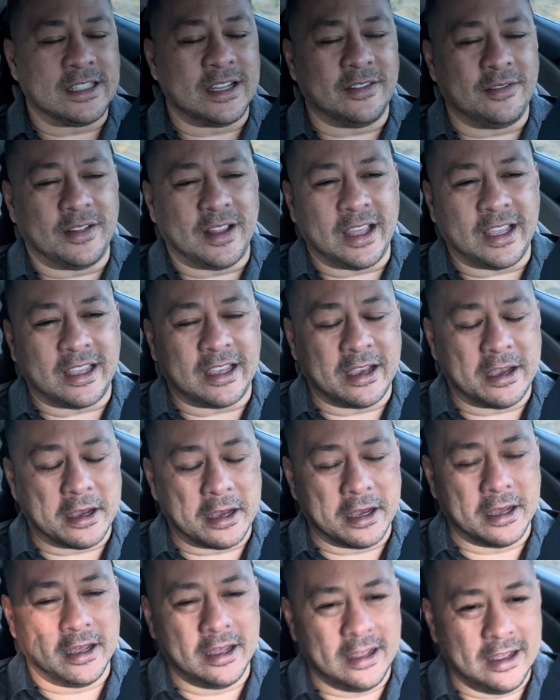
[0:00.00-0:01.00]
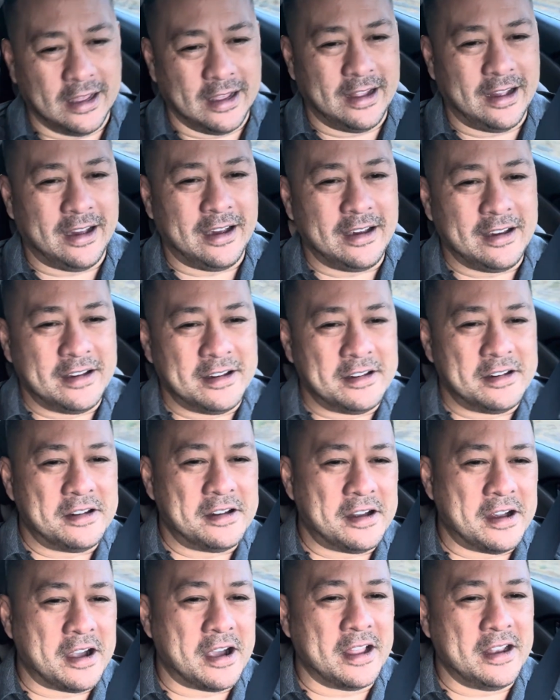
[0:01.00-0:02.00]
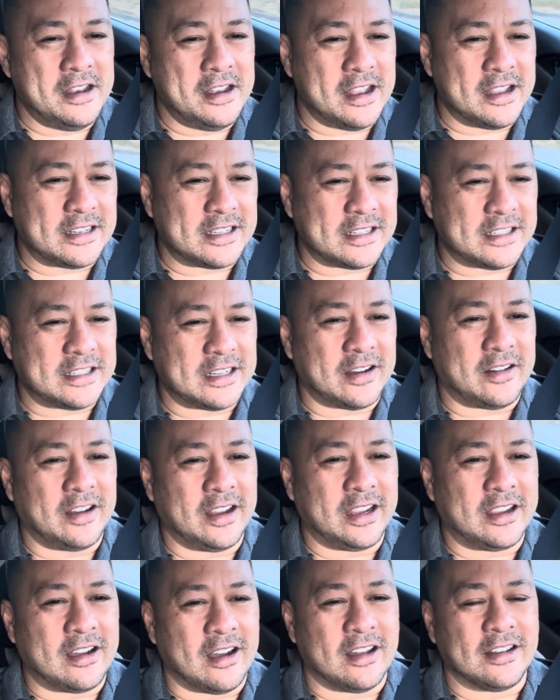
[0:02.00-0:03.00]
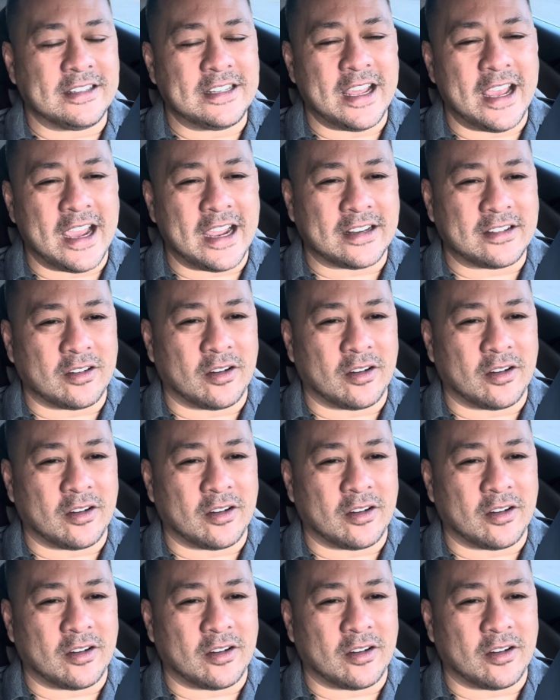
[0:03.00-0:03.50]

of like unnecessary contact,